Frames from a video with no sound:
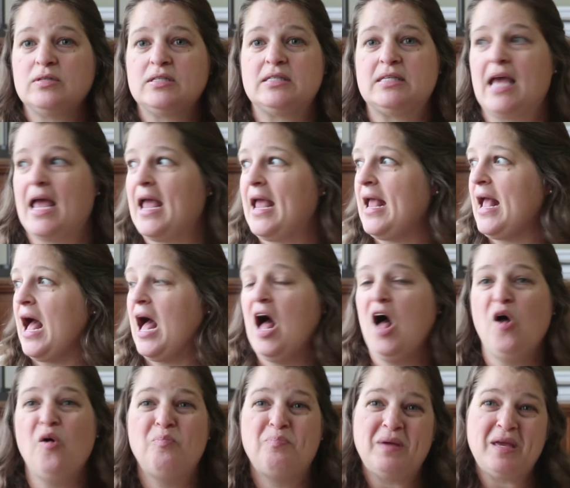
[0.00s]
say
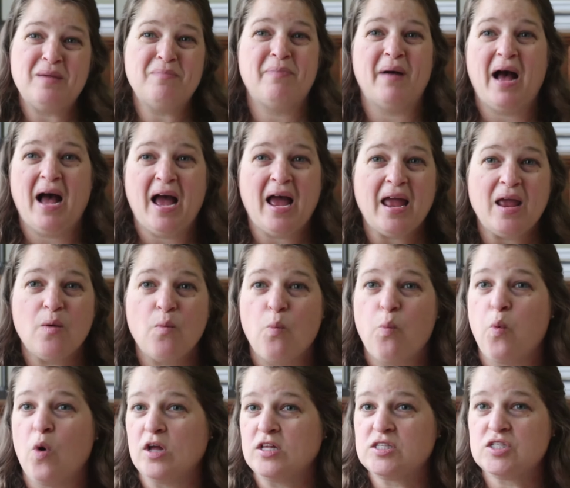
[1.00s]
I'll be by
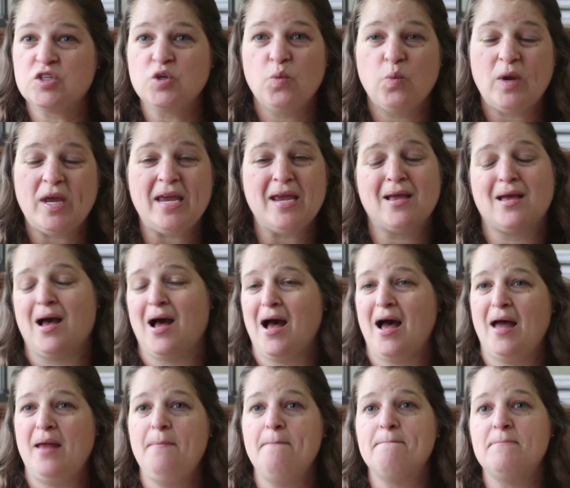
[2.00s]
once a week
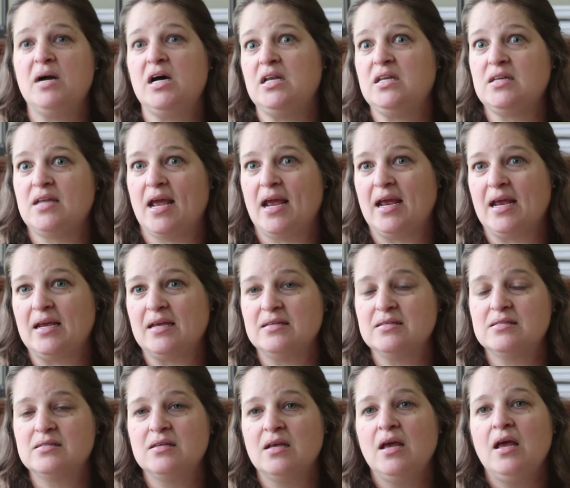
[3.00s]
on
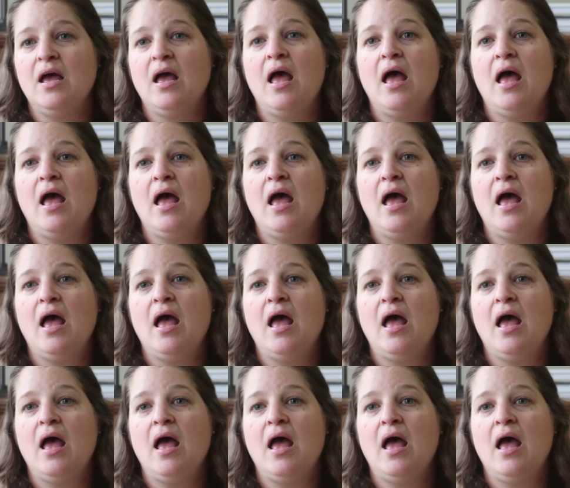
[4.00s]
Mondays